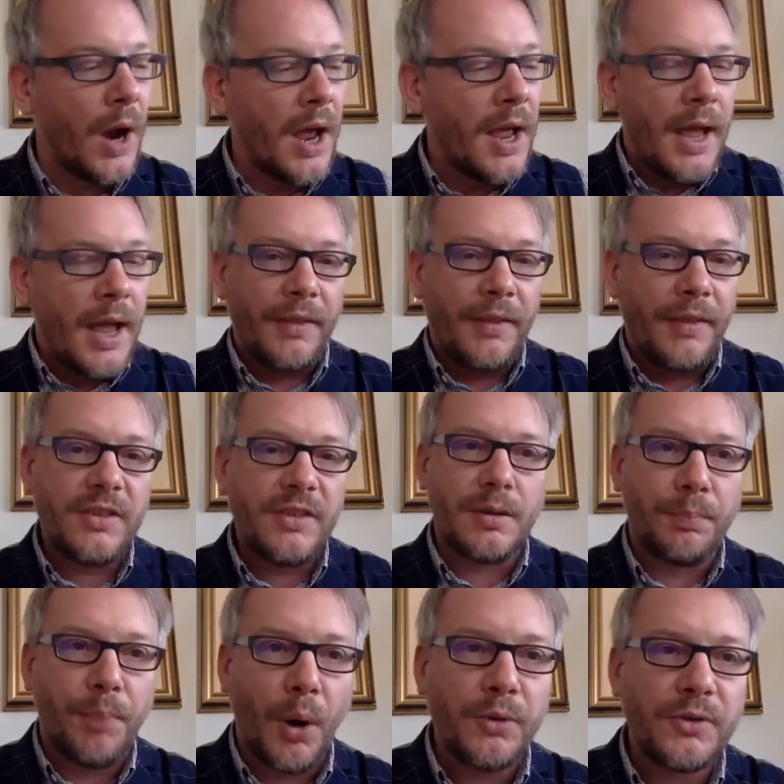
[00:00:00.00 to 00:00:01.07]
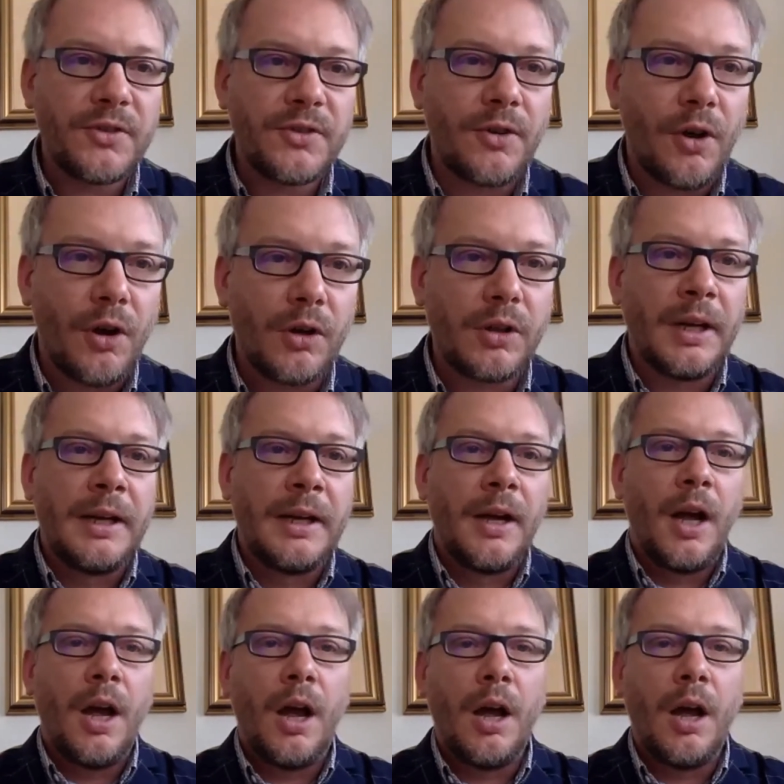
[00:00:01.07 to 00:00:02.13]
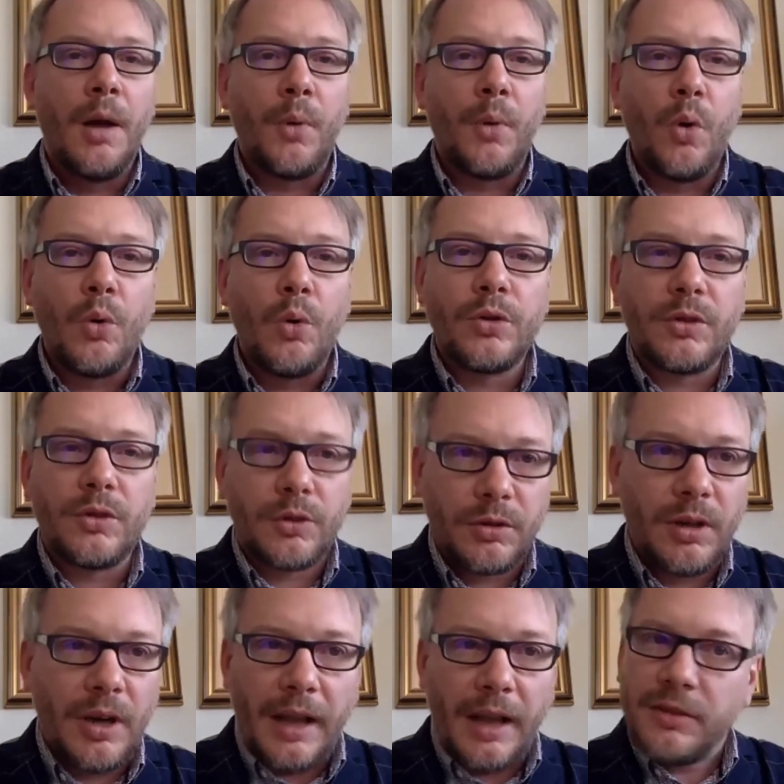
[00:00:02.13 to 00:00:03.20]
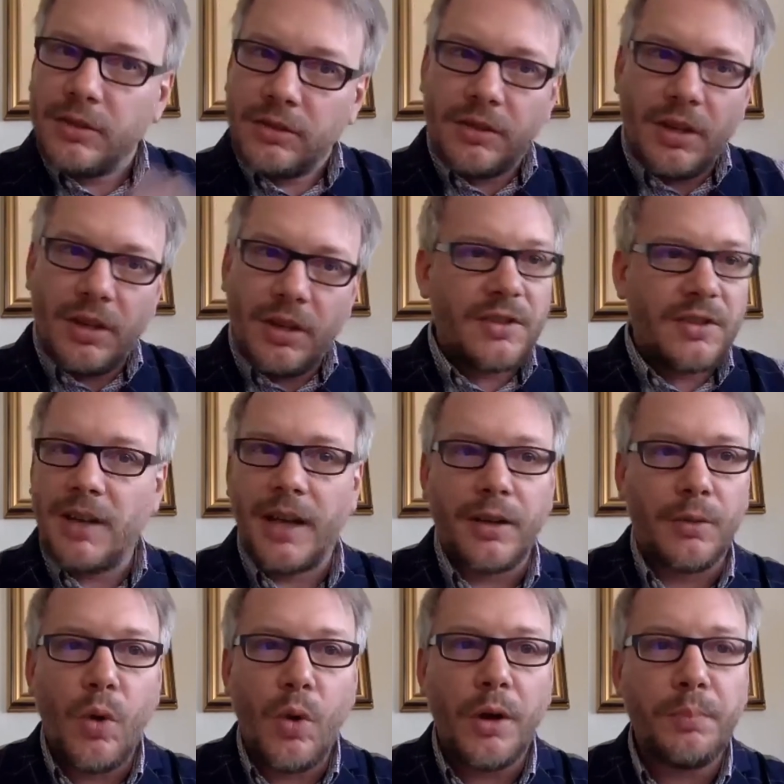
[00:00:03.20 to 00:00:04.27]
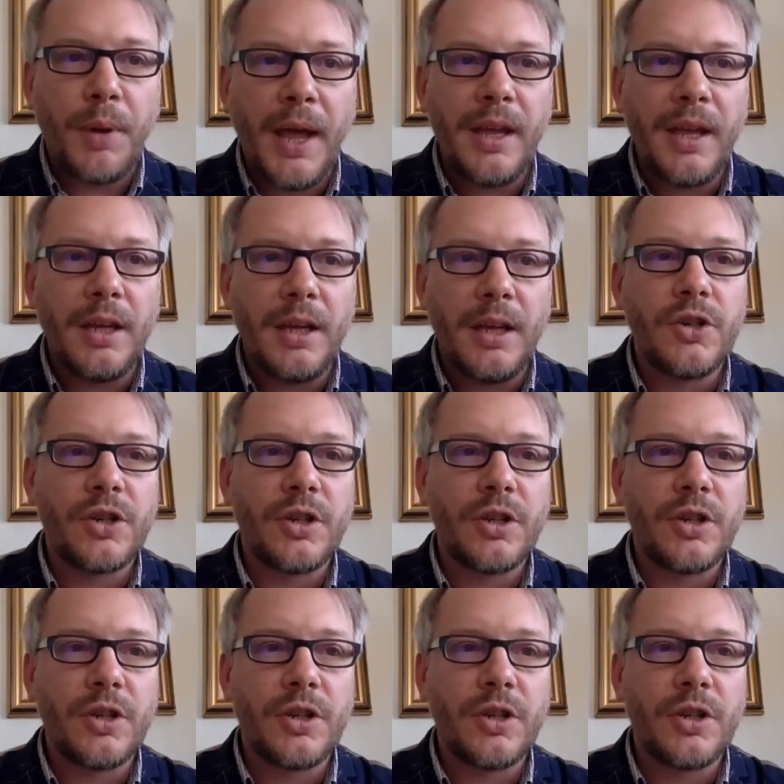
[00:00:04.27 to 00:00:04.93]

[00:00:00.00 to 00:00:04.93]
And this is a postdoc who does like a one-page